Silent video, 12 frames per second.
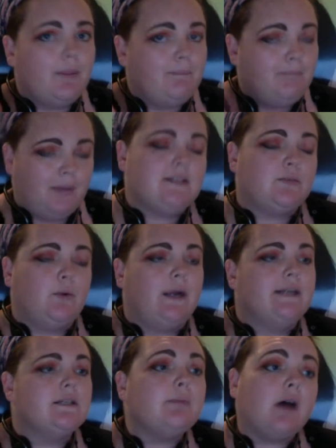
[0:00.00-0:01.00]
The best
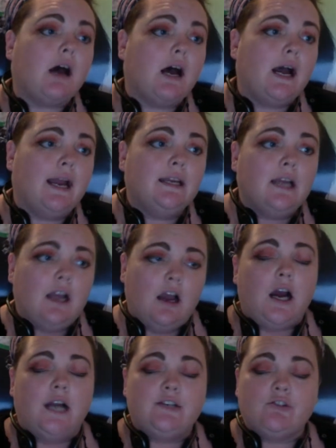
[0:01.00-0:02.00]
way to buy,
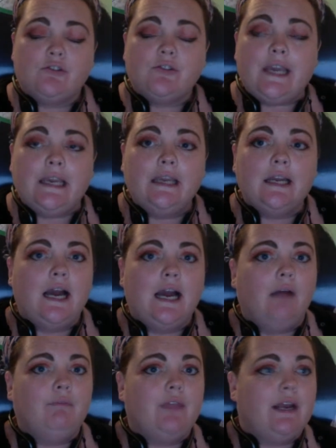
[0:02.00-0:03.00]
I do think,
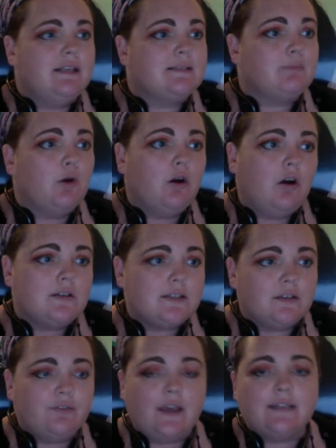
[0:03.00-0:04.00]
that is more
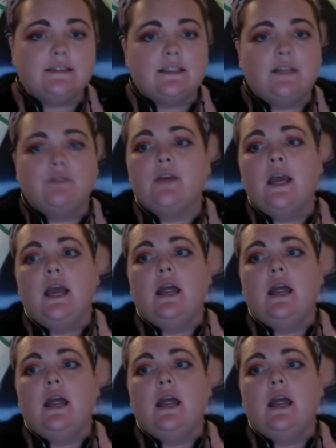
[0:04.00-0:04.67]
cost effective,